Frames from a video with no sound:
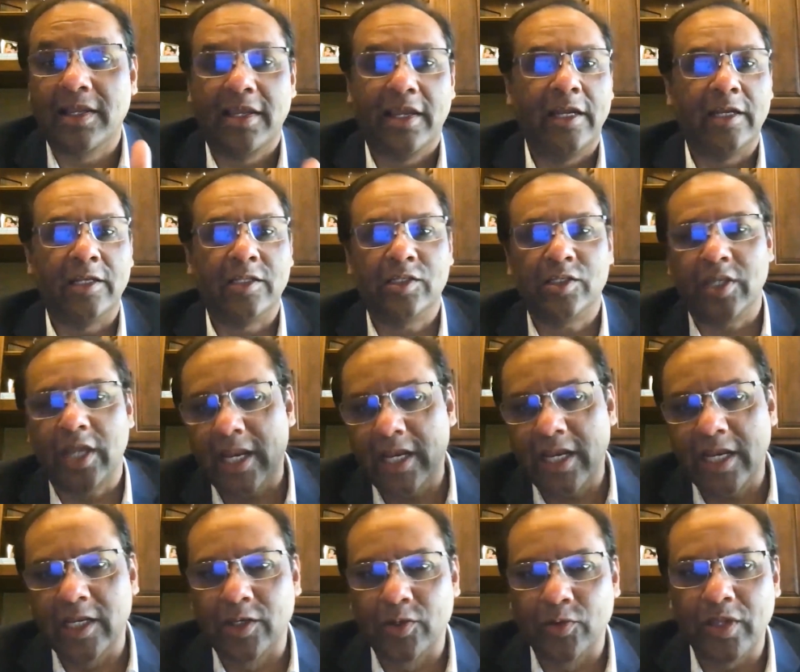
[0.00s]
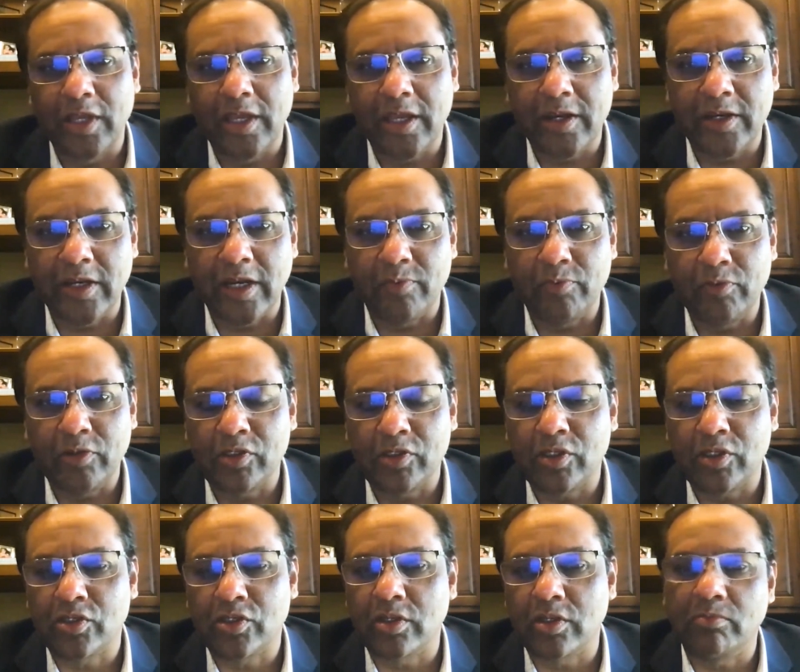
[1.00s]
It's tied into their ERP
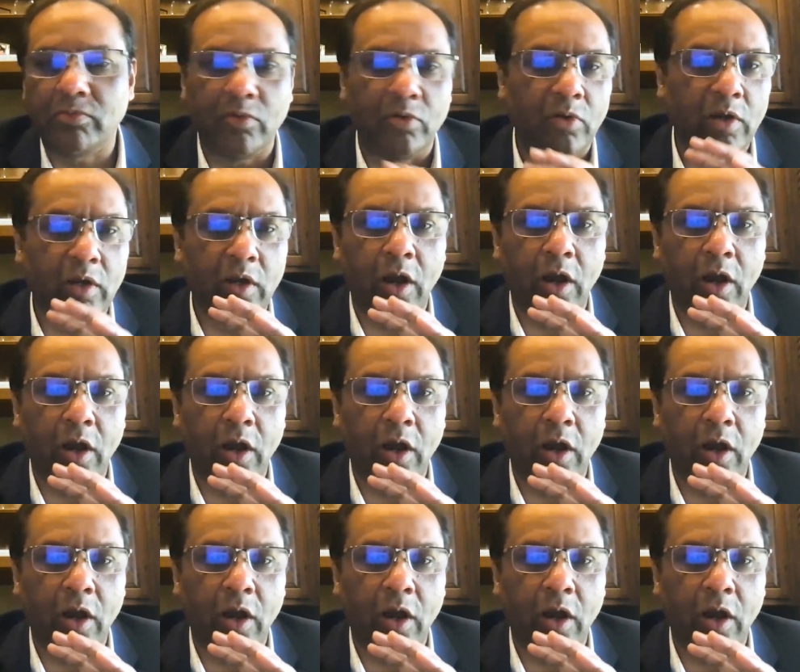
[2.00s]
system.